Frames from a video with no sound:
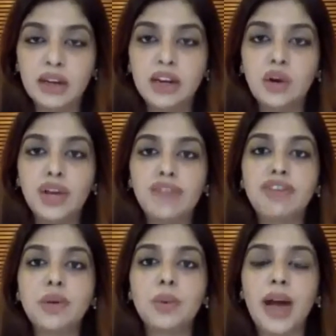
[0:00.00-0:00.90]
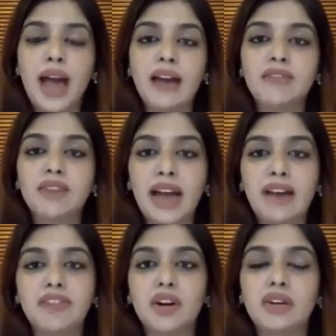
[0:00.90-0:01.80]
Now, if you have hair
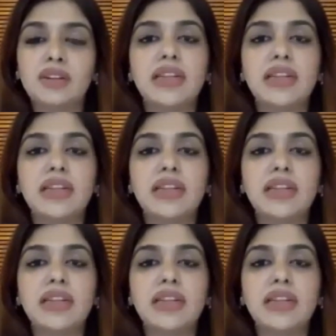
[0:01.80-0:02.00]
fall,